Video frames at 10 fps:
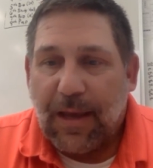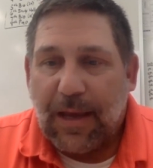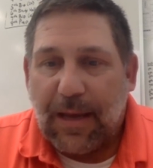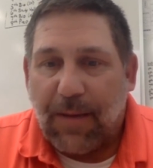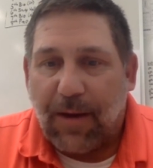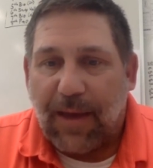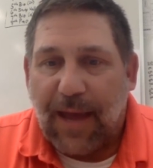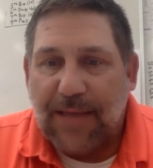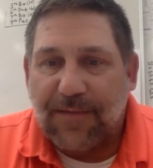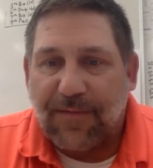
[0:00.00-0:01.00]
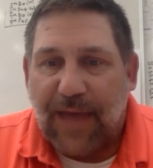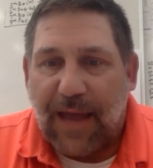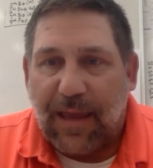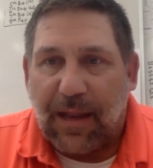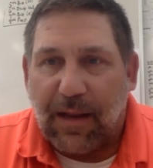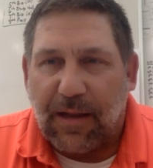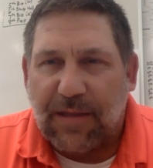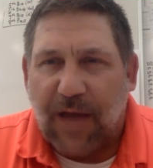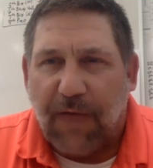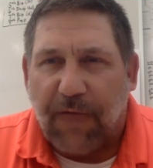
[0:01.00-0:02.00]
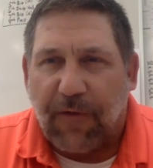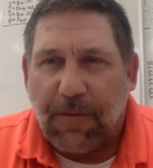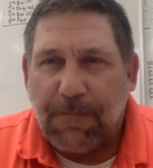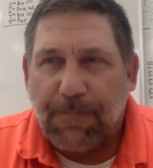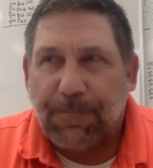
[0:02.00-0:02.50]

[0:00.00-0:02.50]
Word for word: Um, our guys have got to get a little tougher